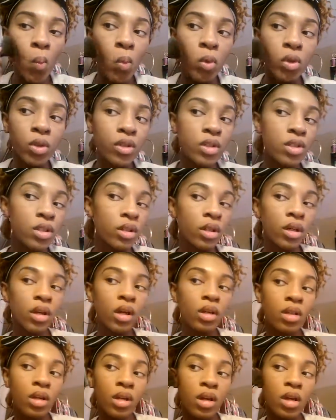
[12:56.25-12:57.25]
Do this little
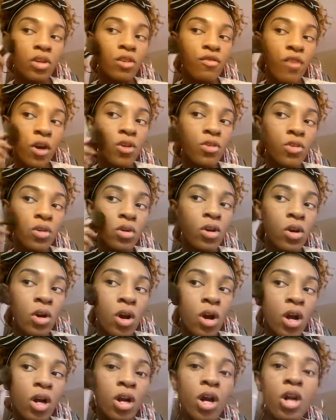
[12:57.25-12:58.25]
kissy first.
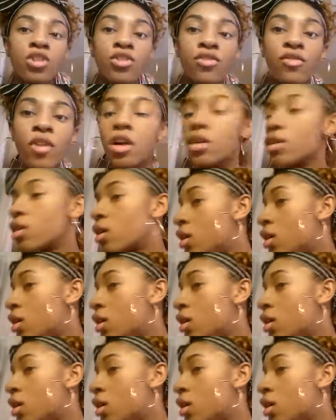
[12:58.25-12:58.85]
Kissy first.